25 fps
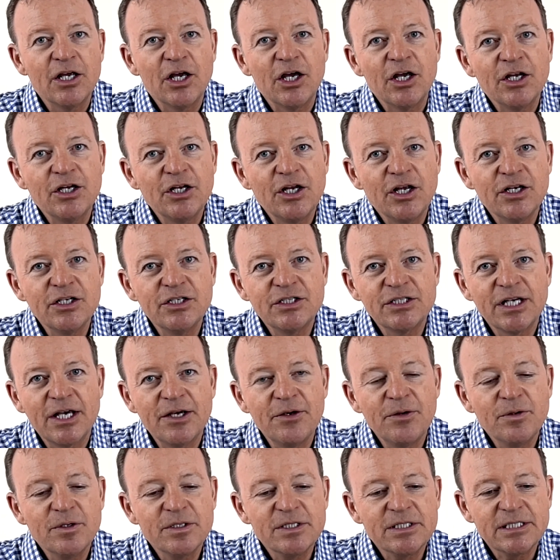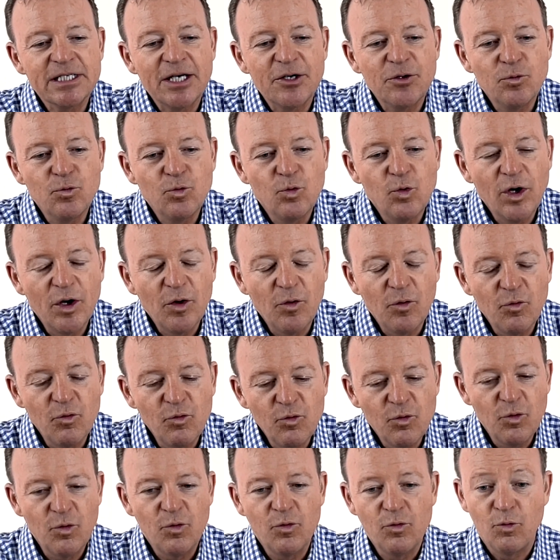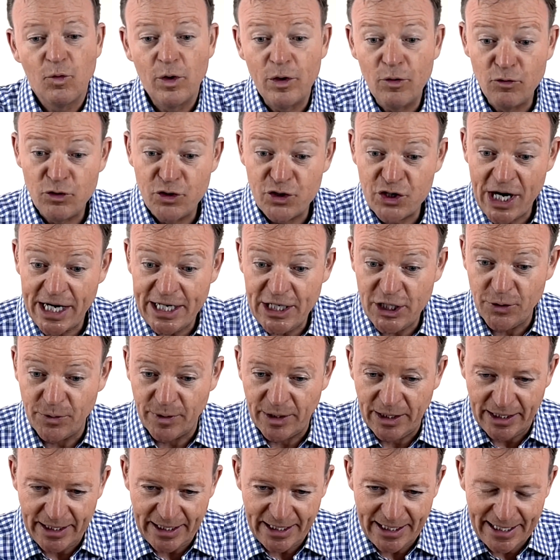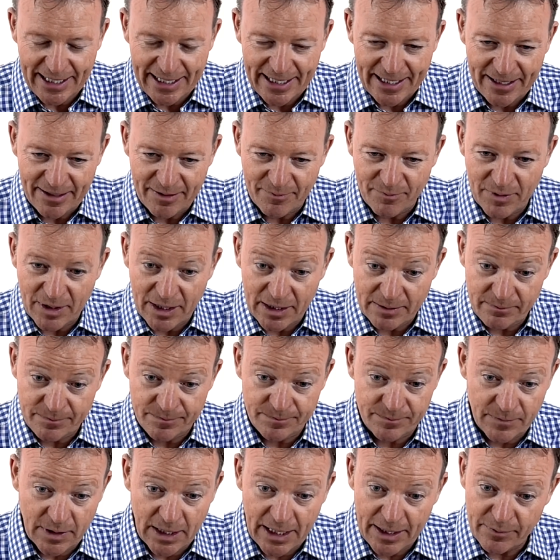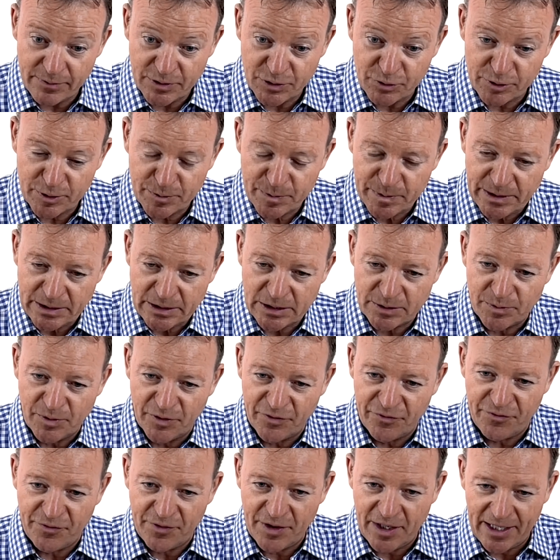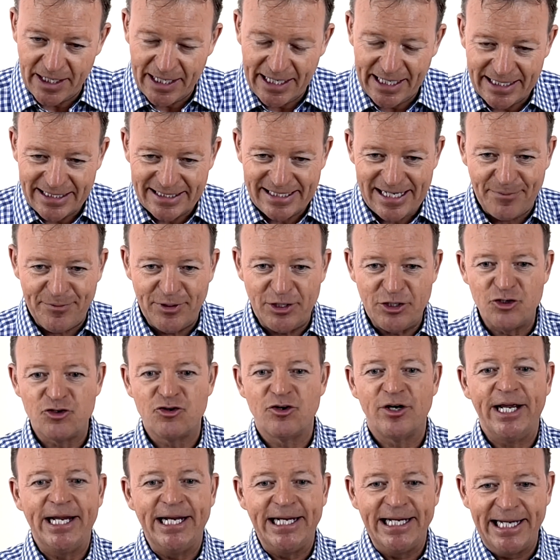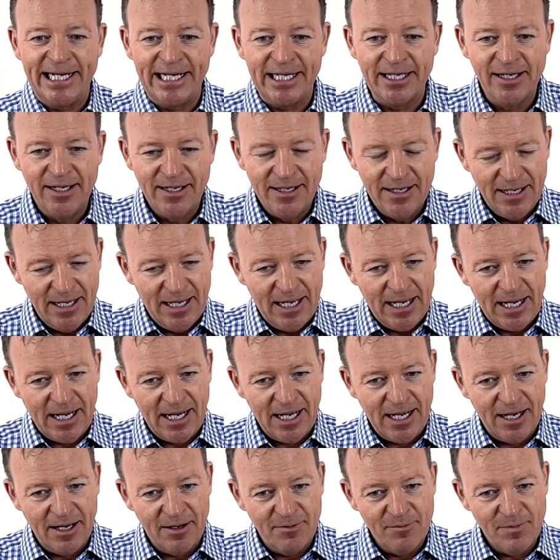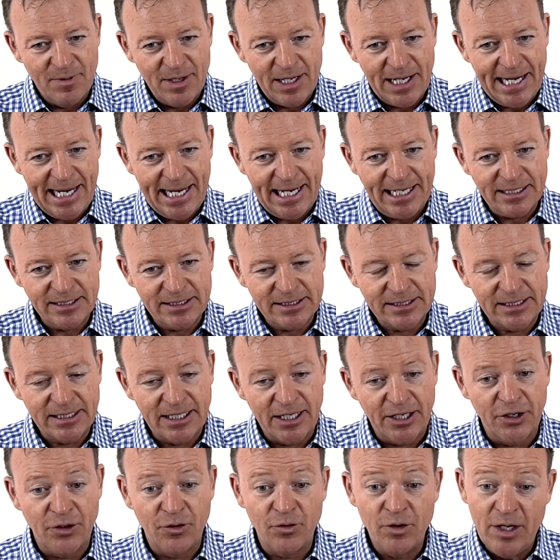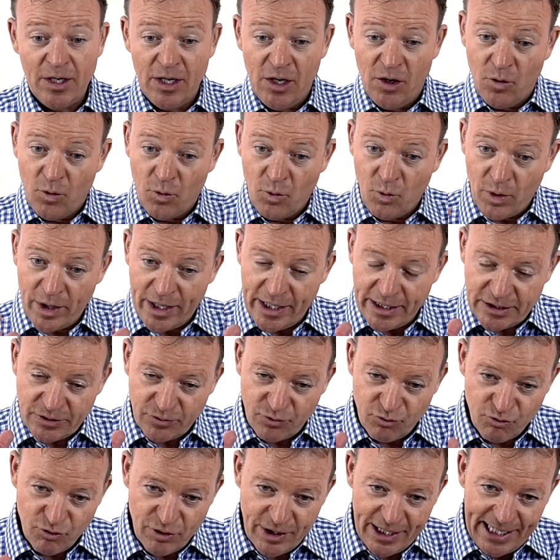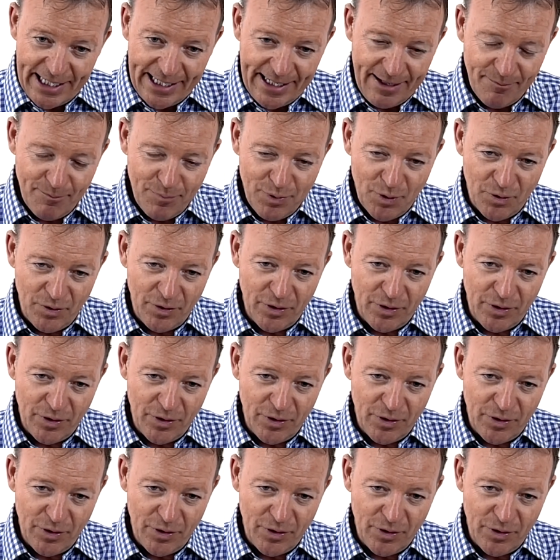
And so we genuinely, I was responsible for examiner training, and so it's really important